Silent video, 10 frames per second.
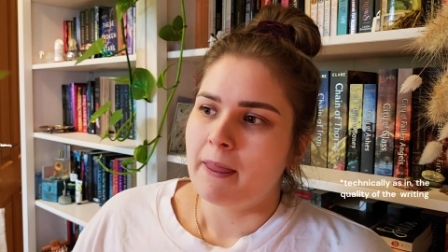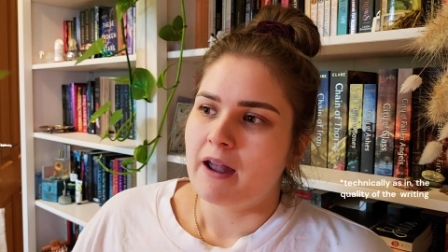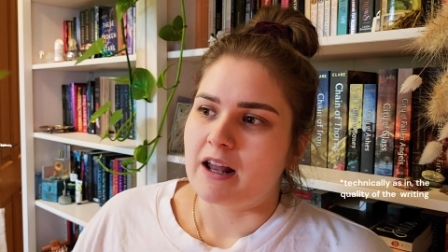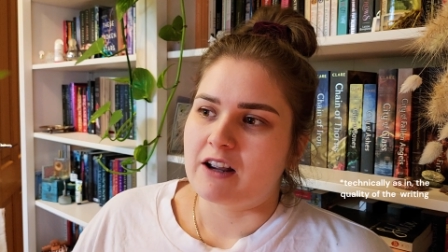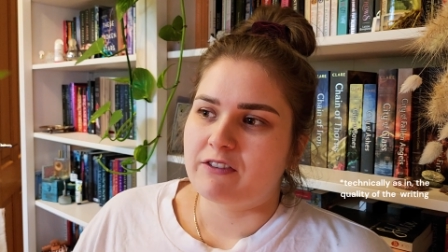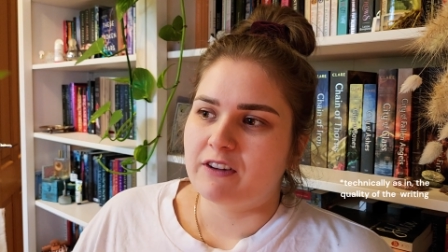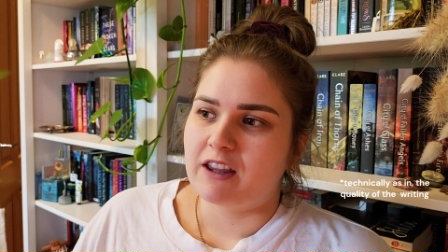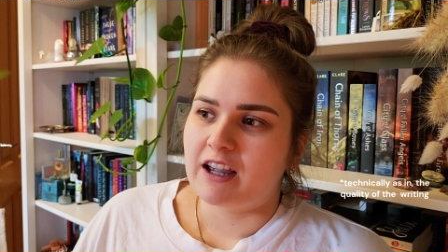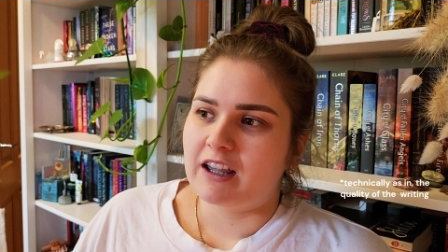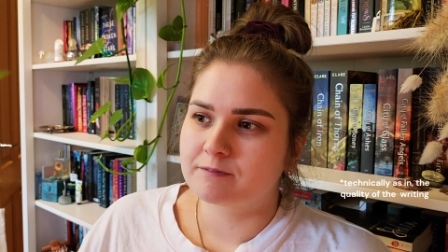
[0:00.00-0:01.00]
and i feel
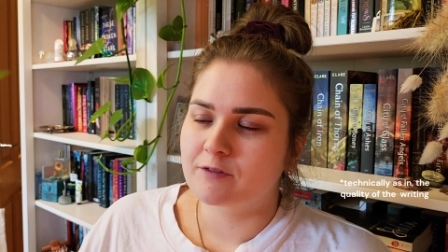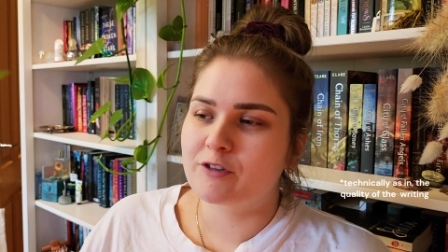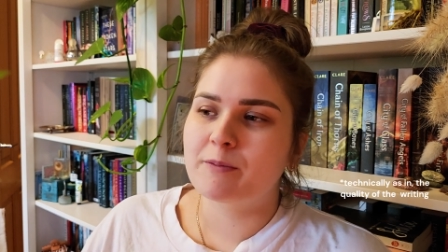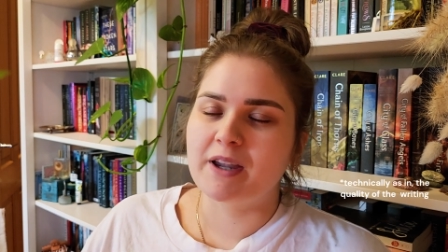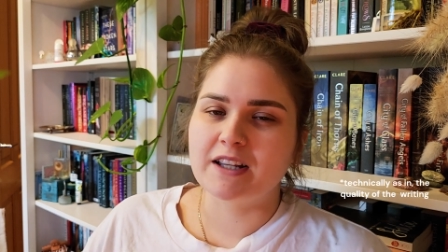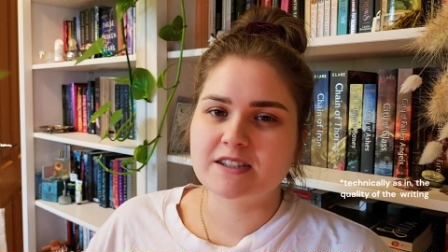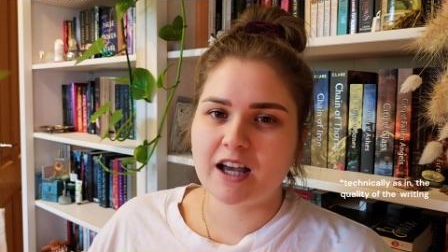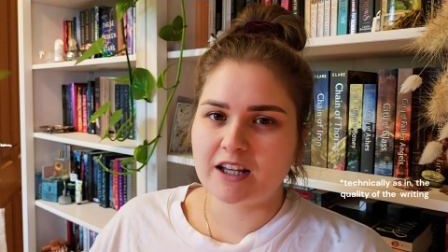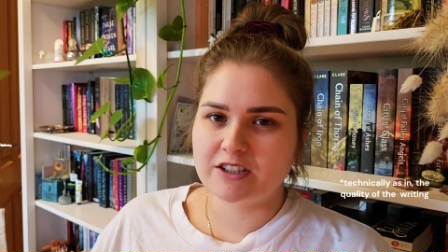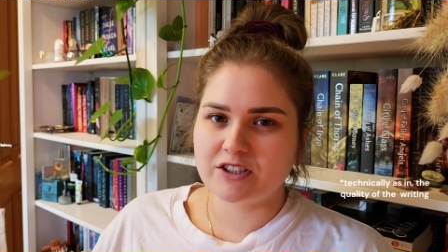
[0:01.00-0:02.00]
like for me it's
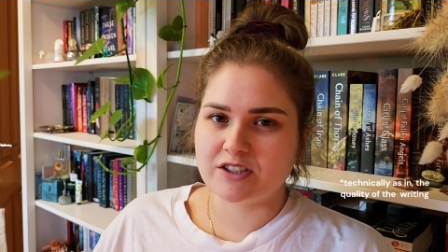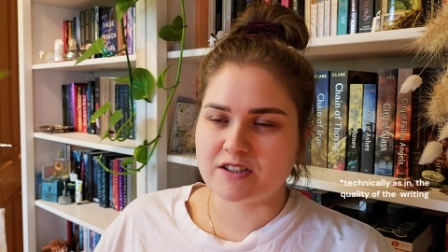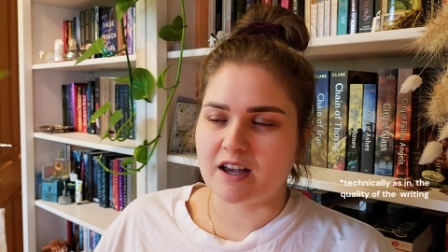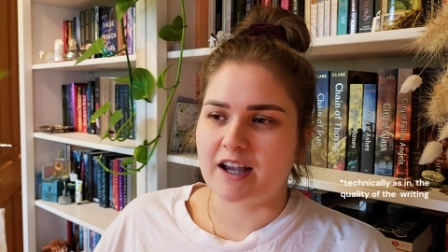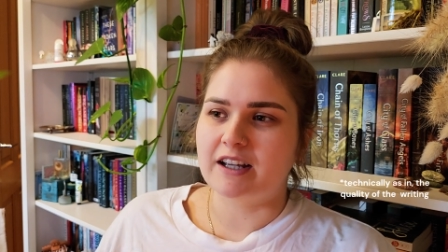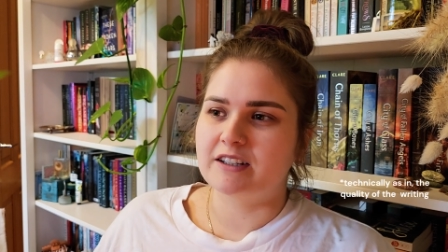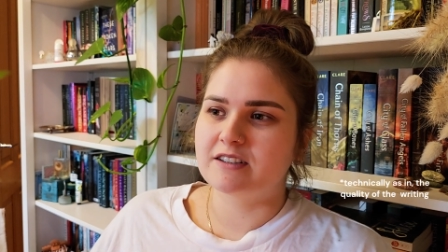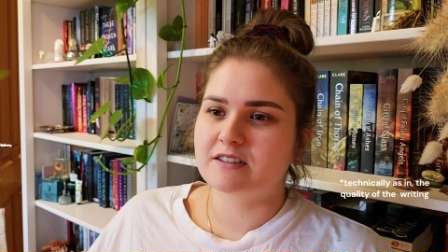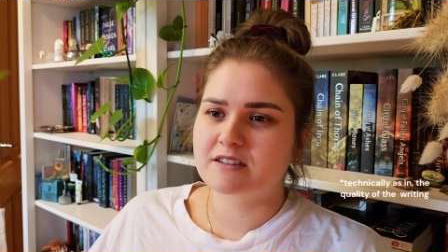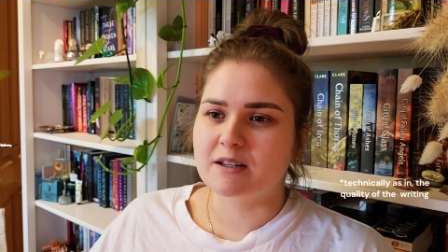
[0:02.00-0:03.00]
hard to decide
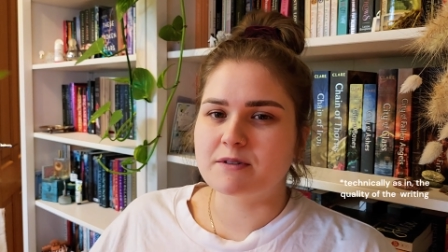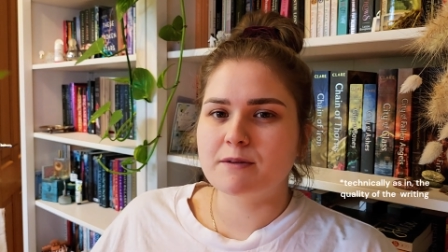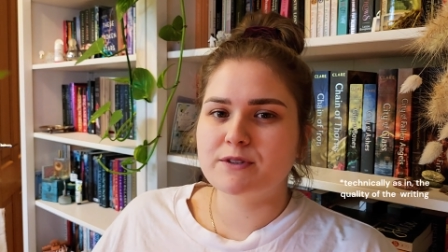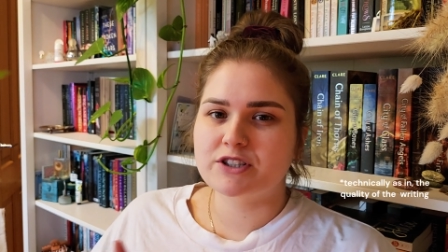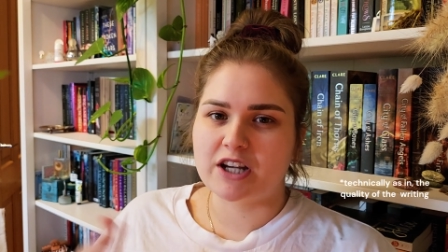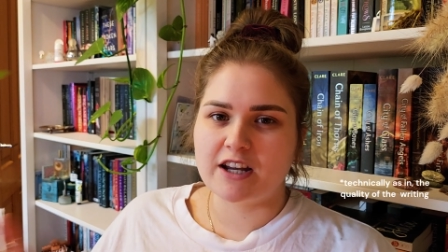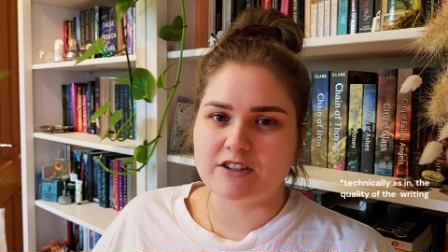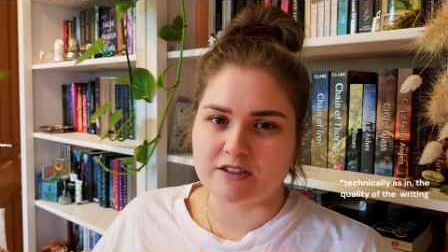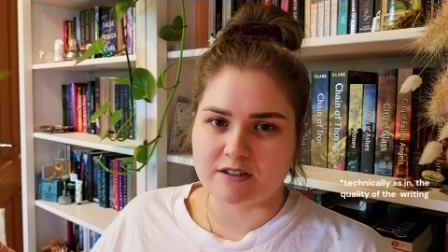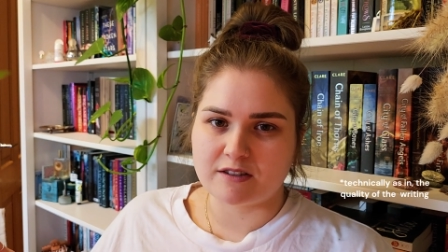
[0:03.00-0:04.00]
sometimes it
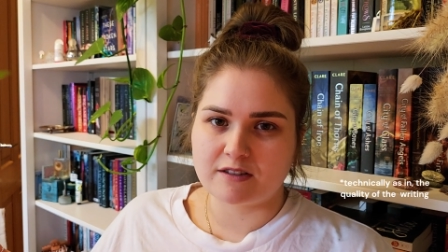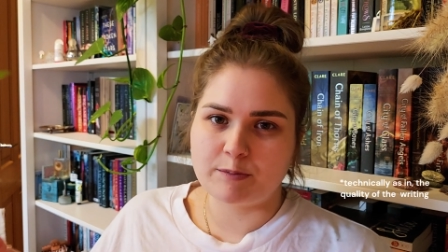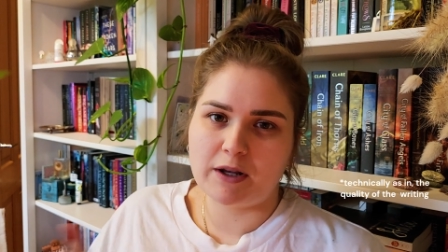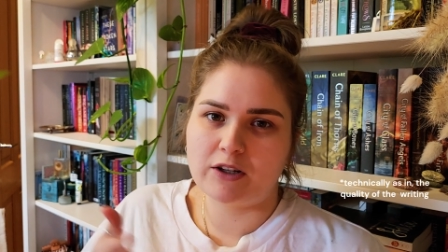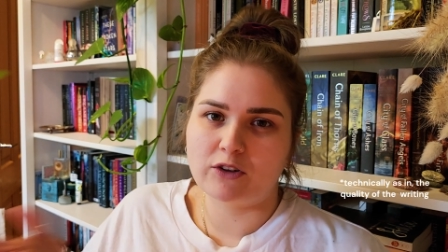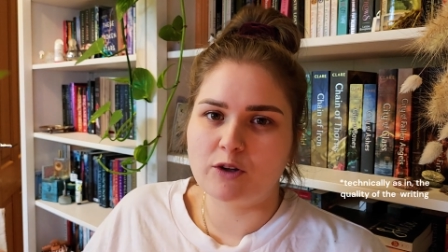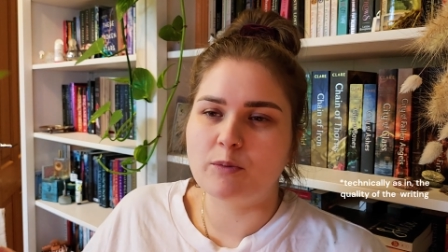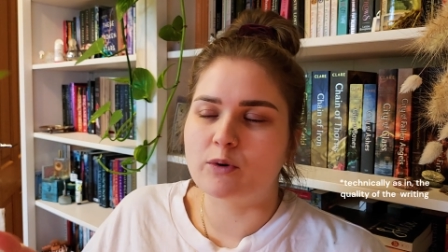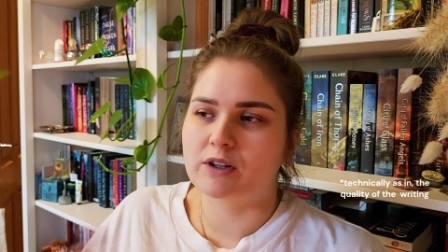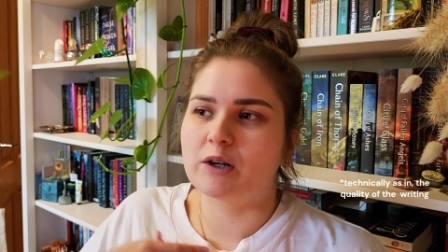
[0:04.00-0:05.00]
changes depending on the
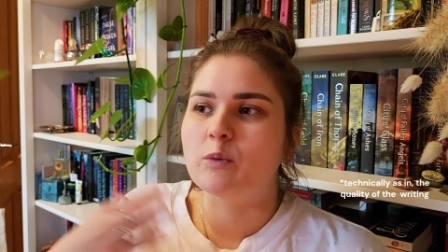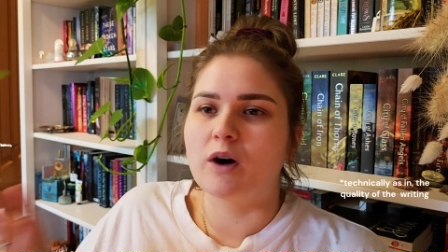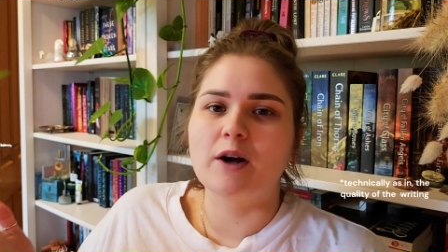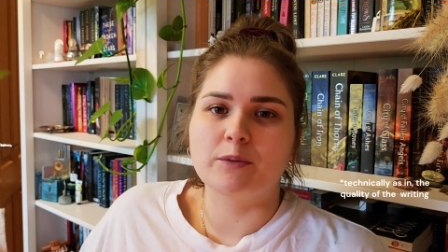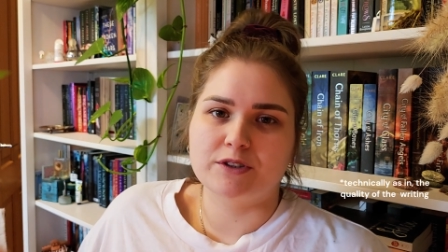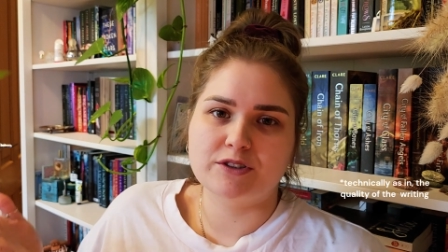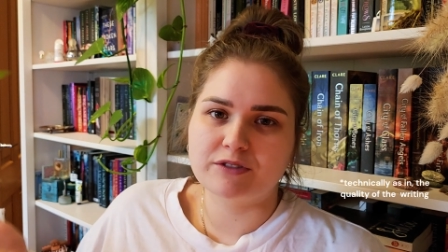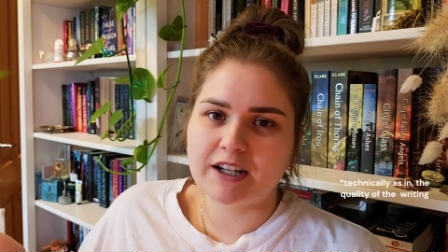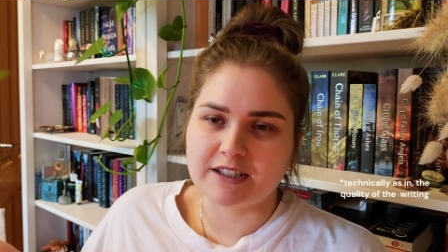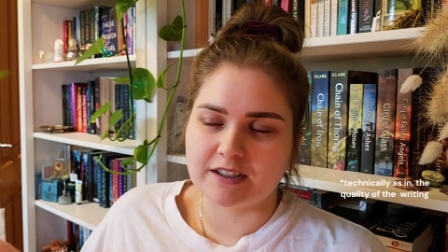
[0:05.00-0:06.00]
book like what I want to
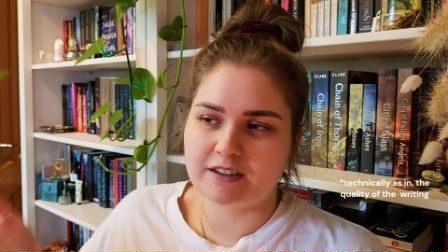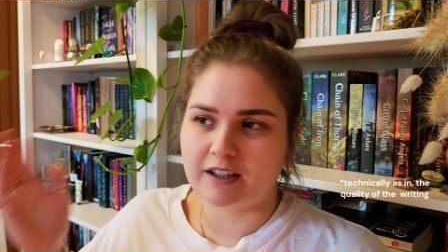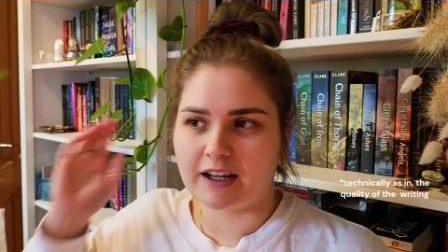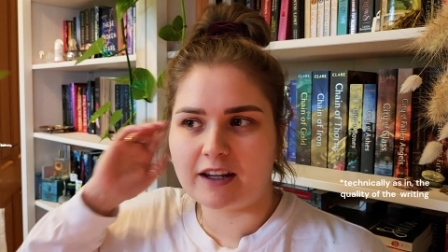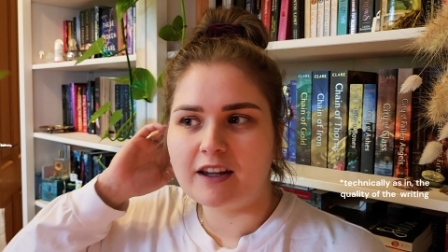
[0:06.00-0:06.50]
rate it like